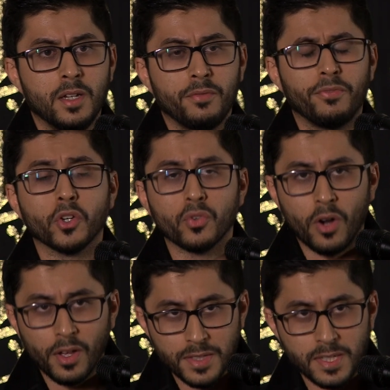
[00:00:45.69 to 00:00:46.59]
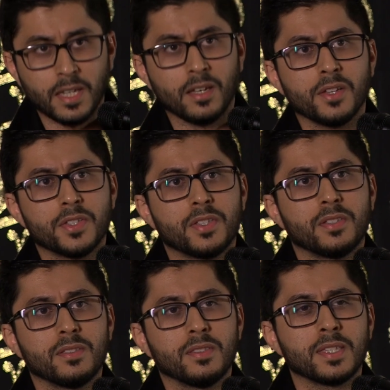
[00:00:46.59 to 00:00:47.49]
for granting
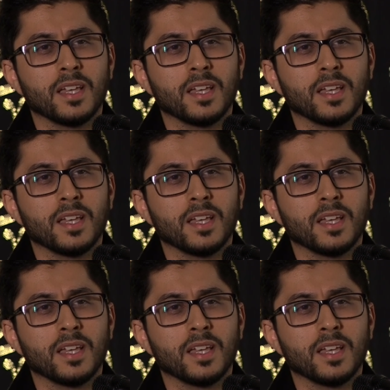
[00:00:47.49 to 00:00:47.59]
us this